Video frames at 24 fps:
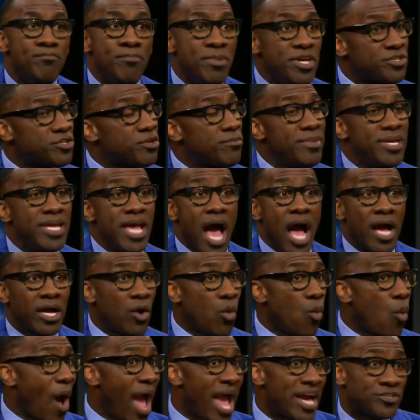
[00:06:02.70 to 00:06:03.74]
Mr. Miyagi
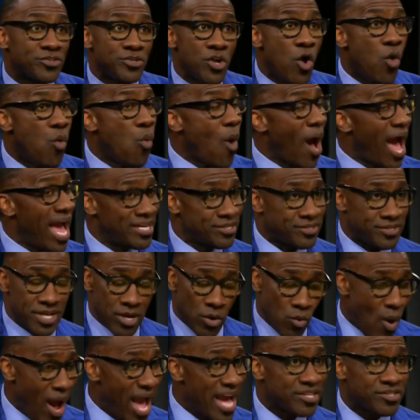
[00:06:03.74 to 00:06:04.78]
wax on, wax
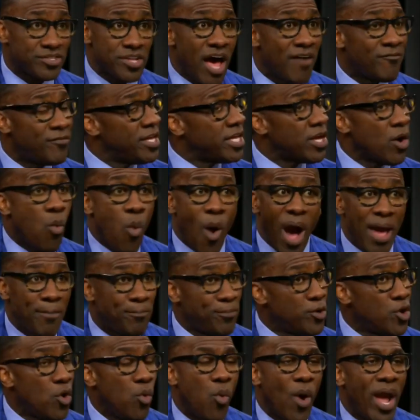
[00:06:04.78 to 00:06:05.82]
off. He can wipe
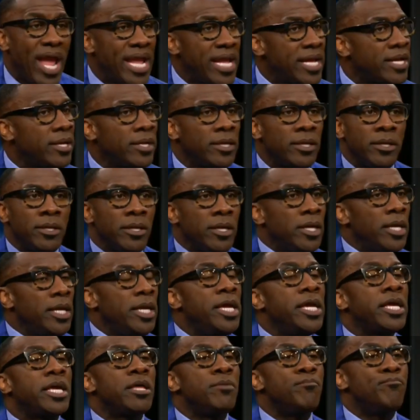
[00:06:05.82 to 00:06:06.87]
you away.
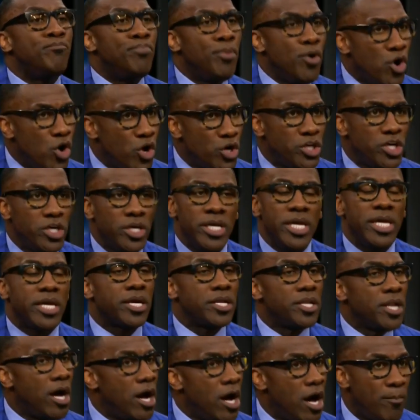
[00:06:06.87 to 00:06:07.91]
He can bull you. He
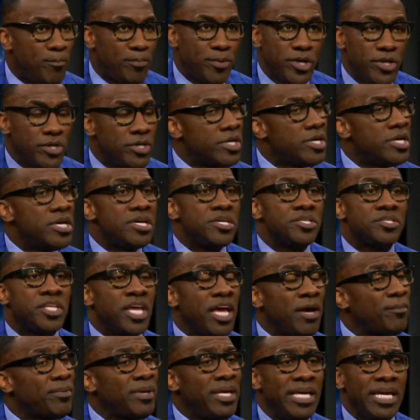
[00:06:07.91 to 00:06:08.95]
can hump you.
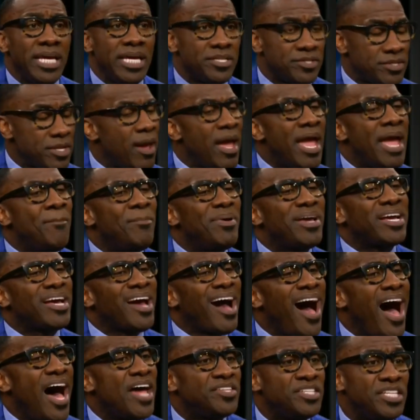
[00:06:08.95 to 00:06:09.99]
Skip, he is, and
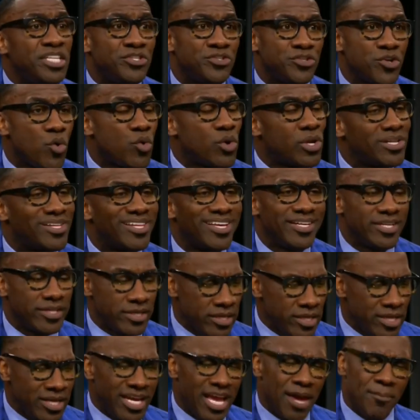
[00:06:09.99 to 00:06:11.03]
because he's so,
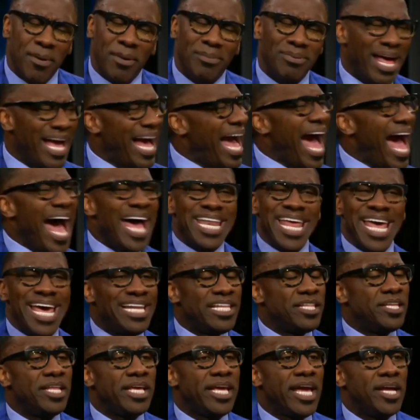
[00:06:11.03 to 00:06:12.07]
and people are like, how the hell did
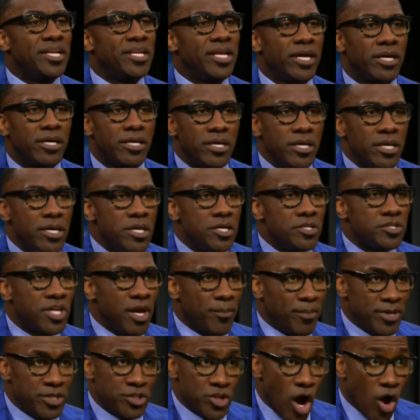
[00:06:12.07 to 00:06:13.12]
he get there? Skip,
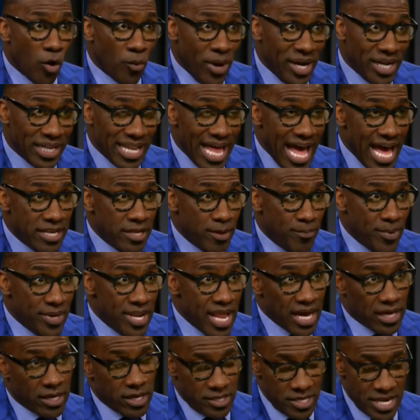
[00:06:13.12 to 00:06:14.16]
he's already lined up in
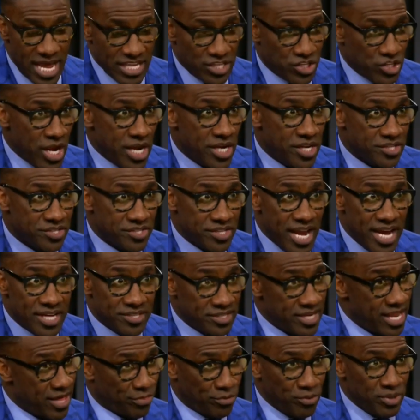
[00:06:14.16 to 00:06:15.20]
that shaded stance and
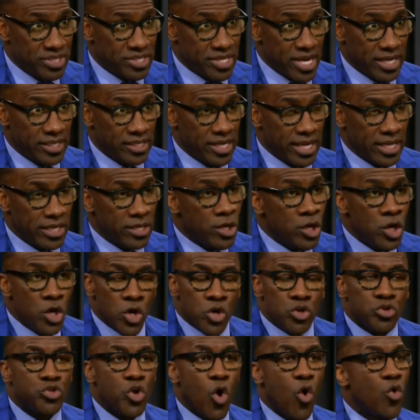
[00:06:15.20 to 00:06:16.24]
that 3 technique.
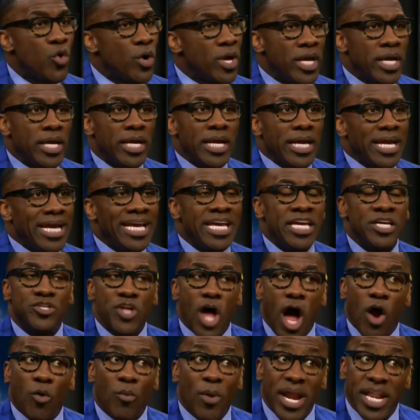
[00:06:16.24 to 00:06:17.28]
So he's
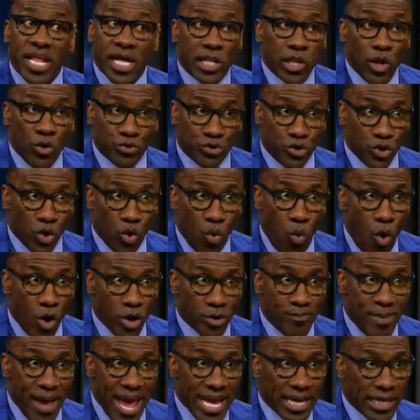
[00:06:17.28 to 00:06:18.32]
already close to the
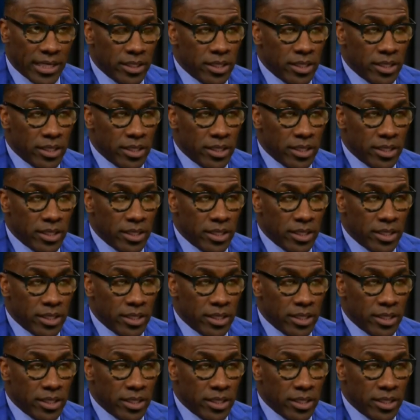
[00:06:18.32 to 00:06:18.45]
quarterback.